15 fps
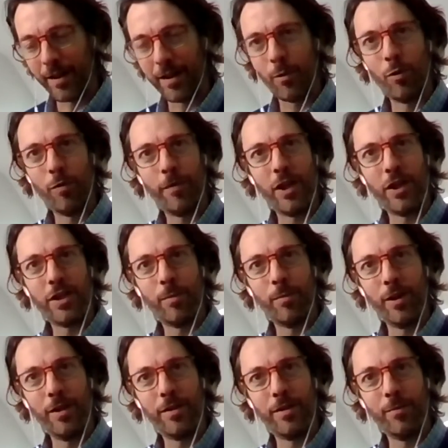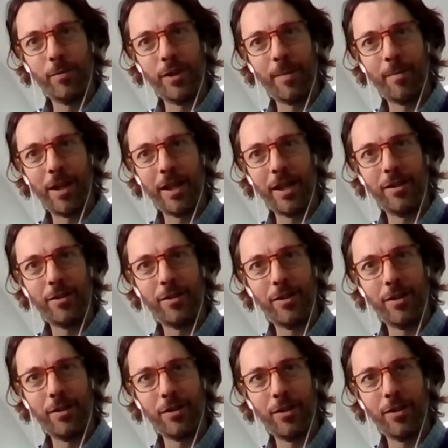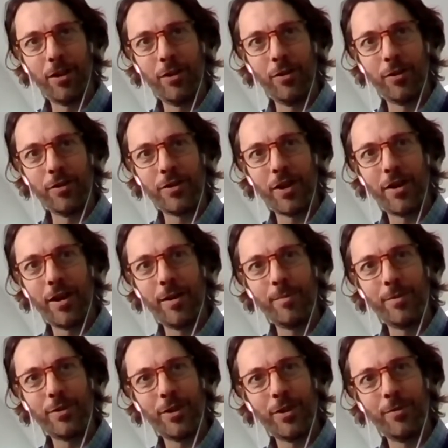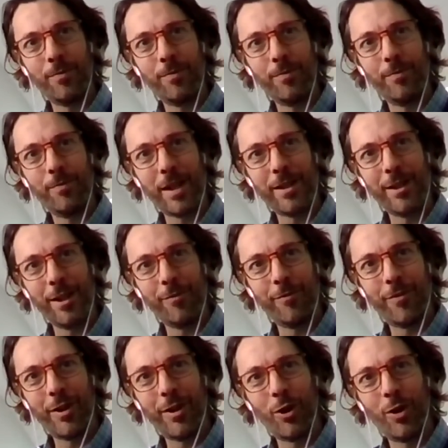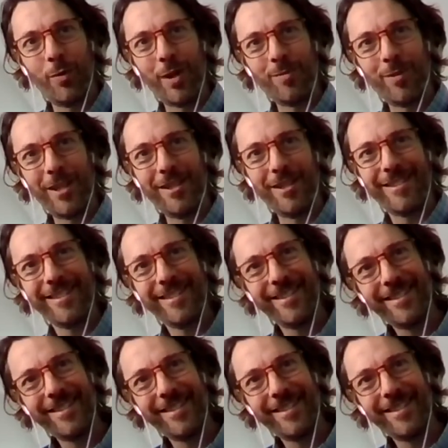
we'll finish up with Emily conclude on time. So, Mattia, final comments, please.